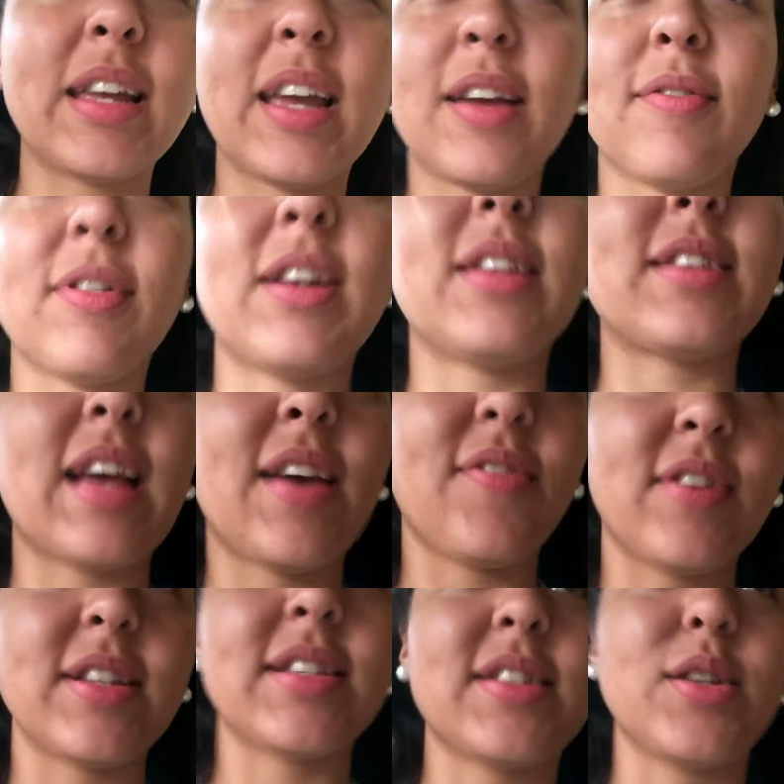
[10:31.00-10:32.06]
can't read half
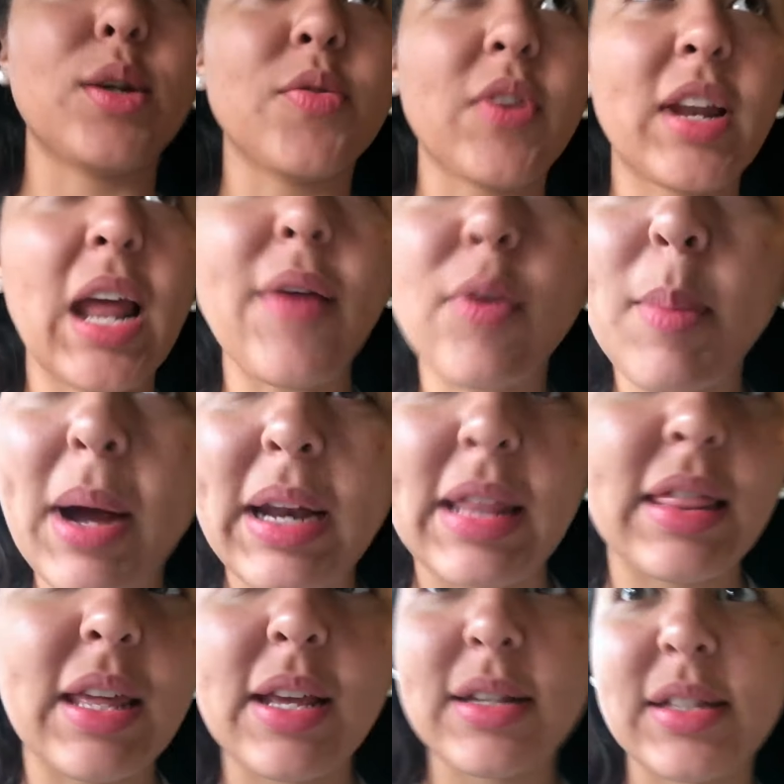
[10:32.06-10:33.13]
of this stuff, and everybody
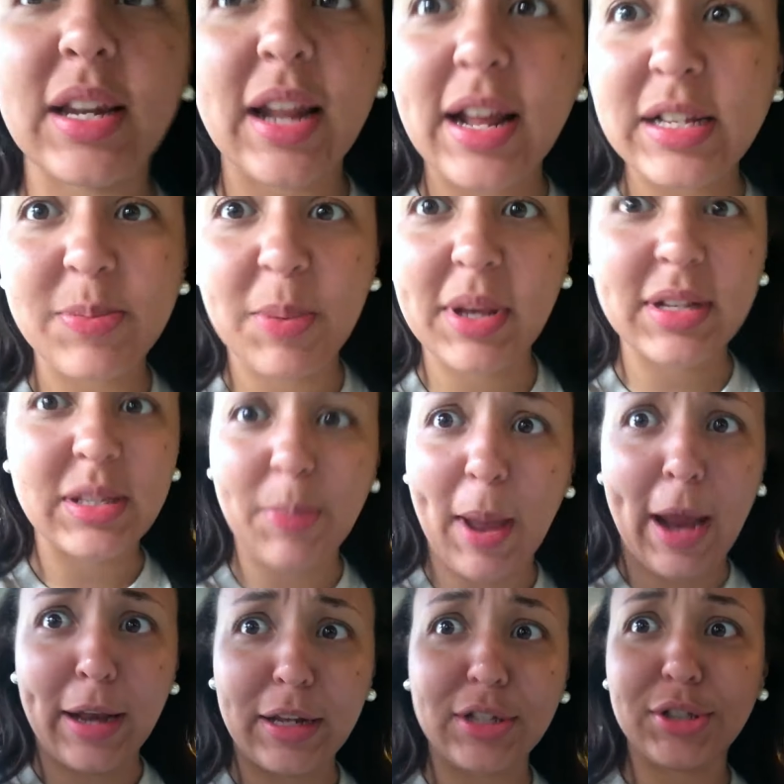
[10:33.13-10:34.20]
thinks that I speak
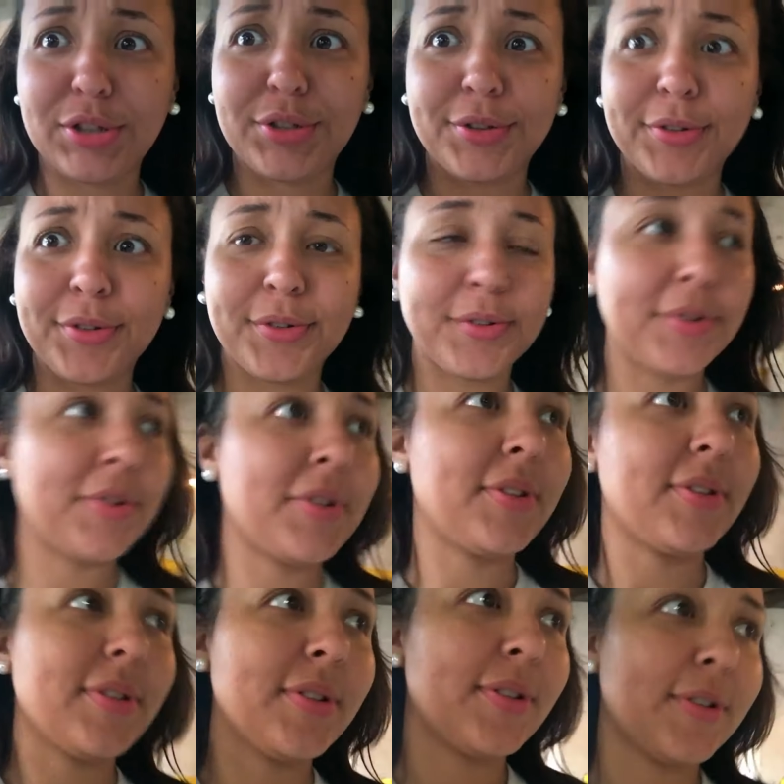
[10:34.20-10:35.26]
Spanish.
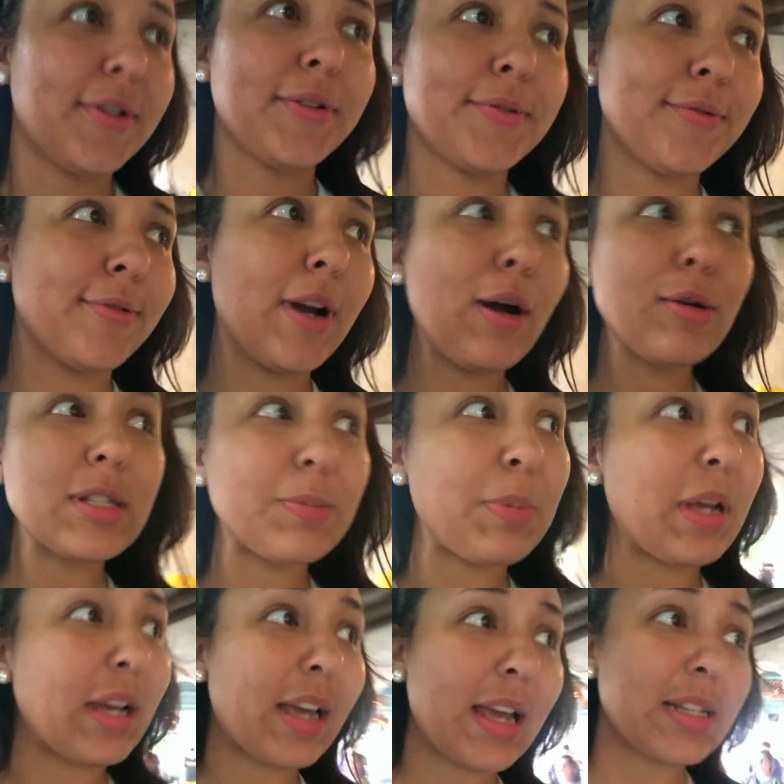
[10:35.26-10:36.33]
I don't
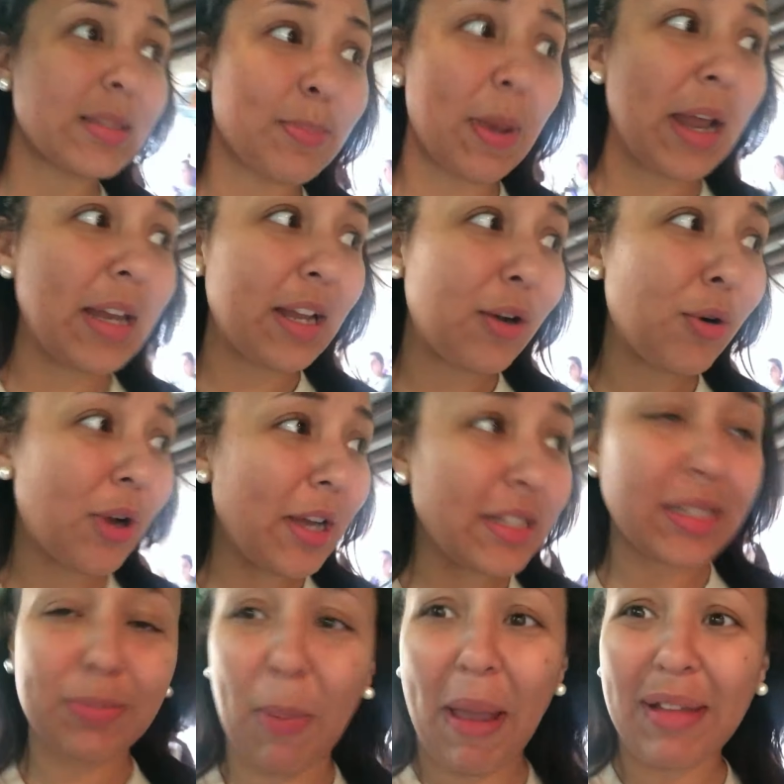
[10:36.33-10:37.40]
speak Espanol,
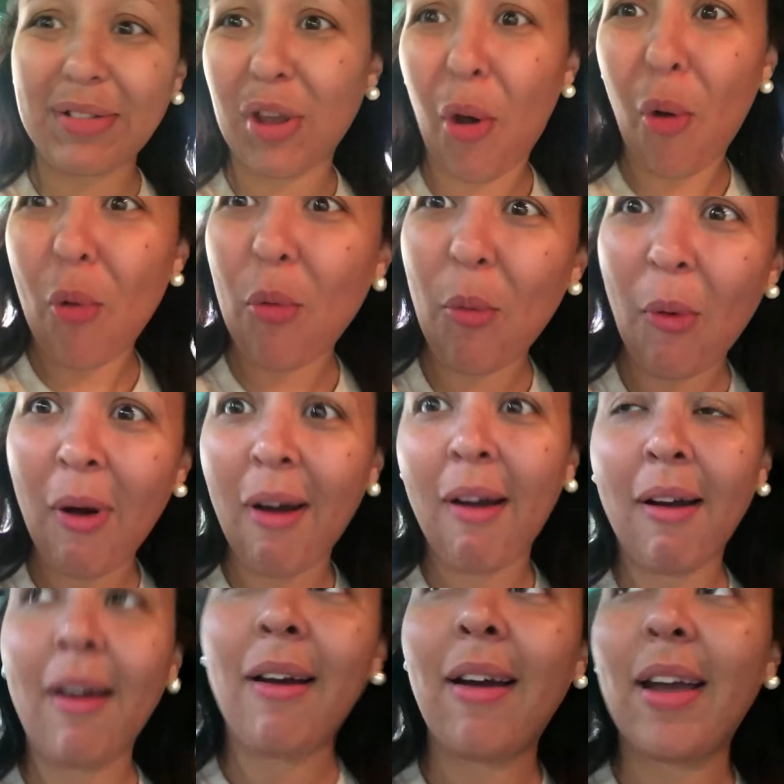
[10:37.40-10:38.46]
Espanol.
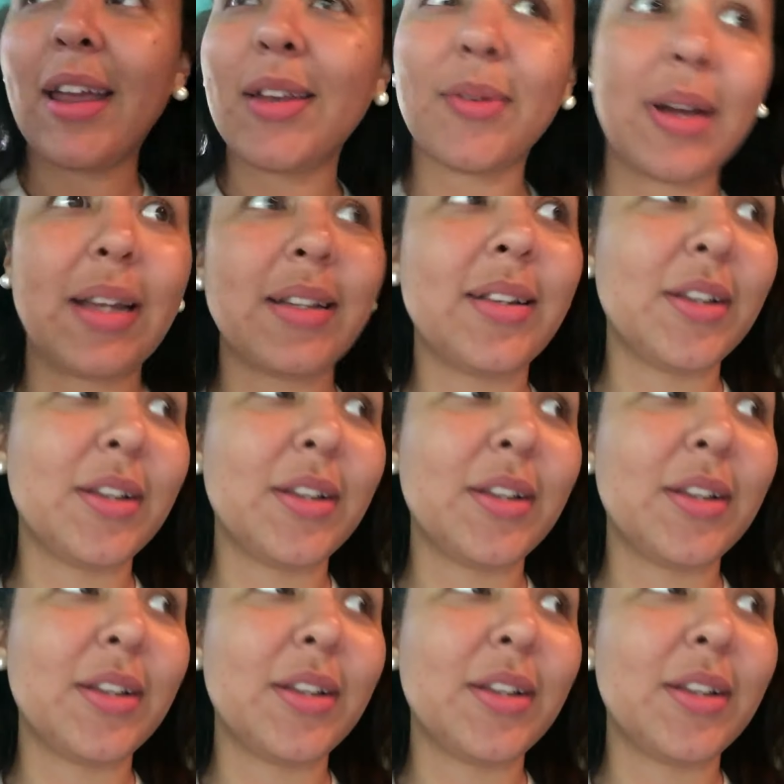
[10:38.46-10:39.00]
Anyway,